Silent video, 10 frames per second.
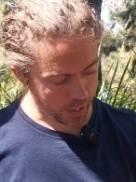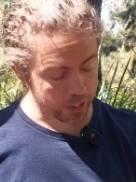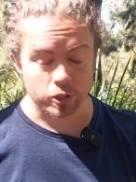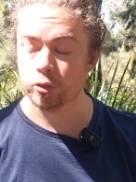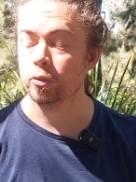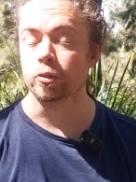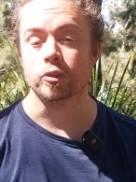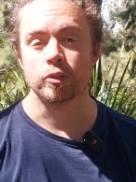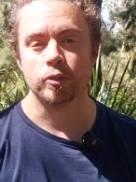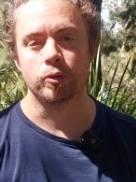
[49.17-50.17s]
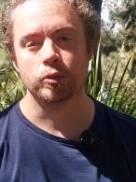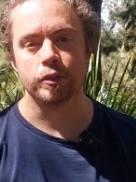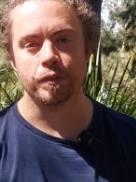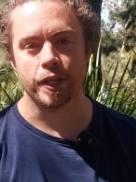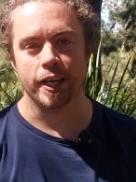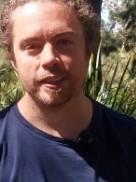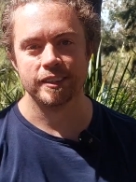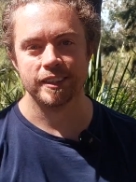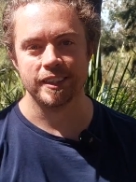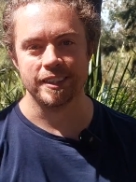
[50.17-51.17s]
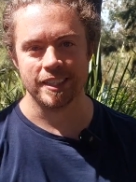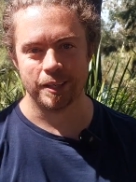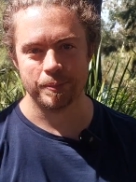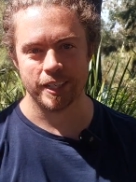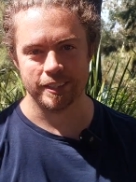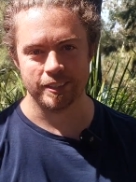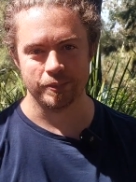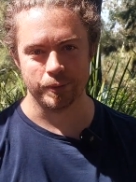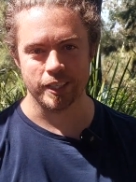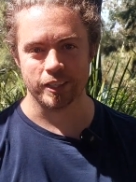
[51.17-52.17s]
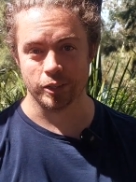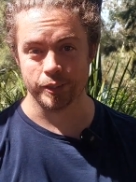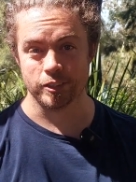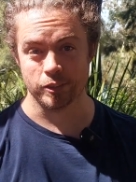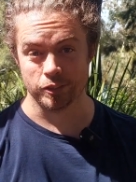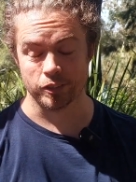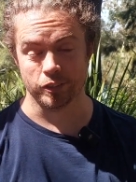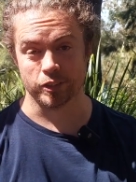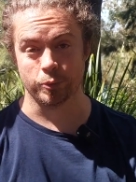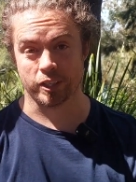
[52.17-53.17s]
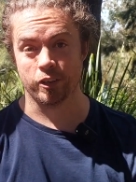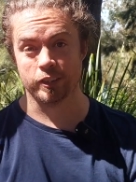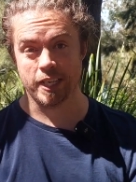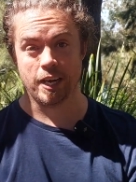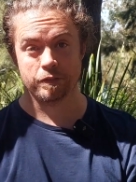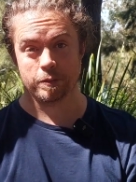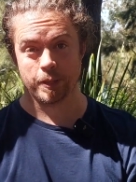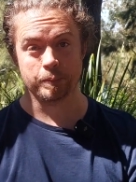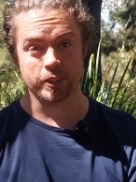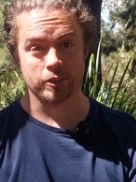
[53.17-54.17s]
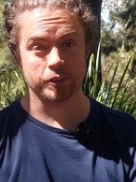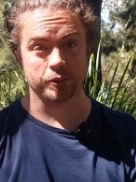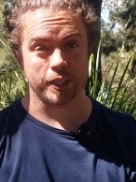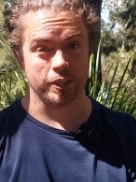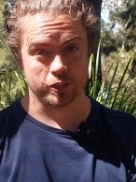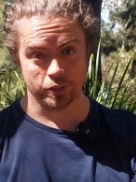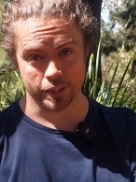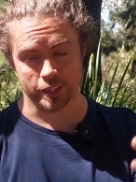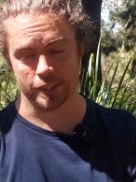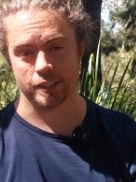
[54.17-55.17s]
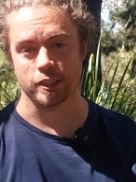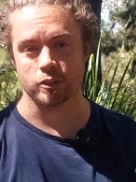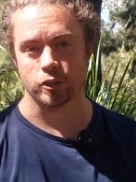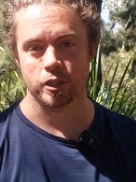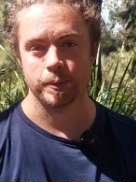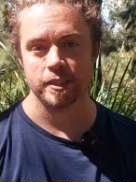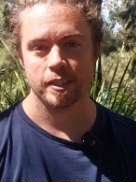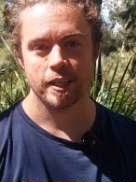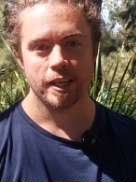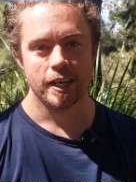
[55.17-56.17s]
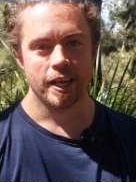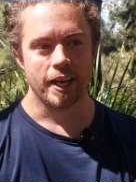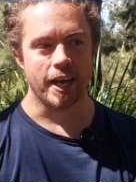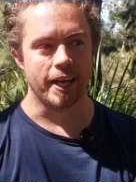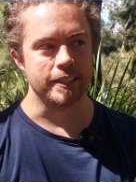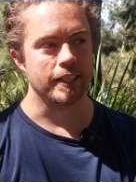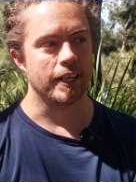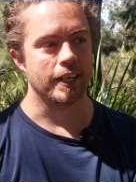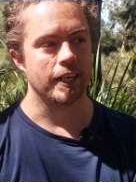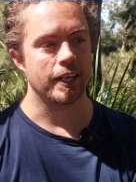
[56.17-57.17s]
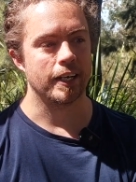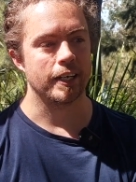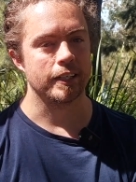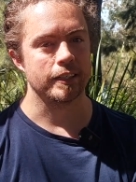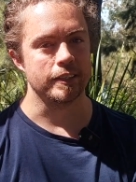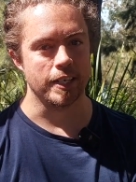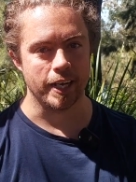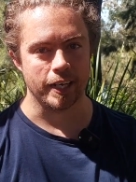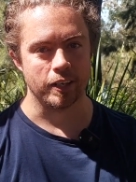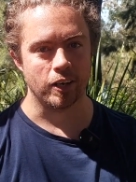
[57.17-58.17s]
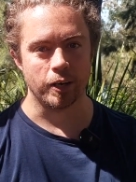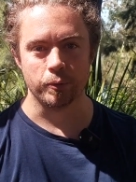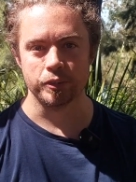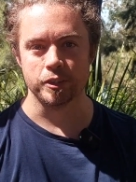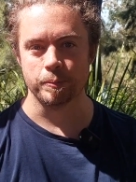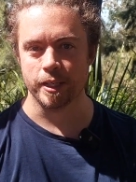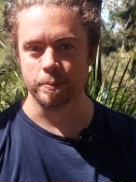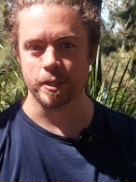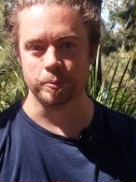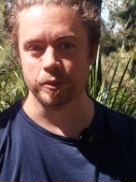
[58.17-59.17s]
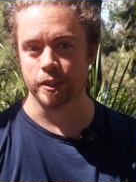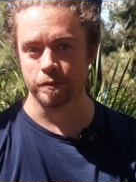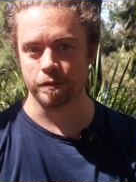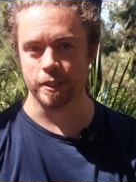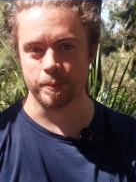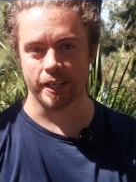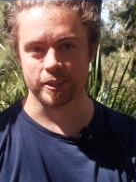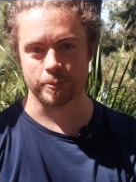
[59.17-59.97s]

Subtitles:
include all of that in the update that we are going to do soon. So we're currently out for public consultation on the existing document. And yeah, I want as many people to give feedback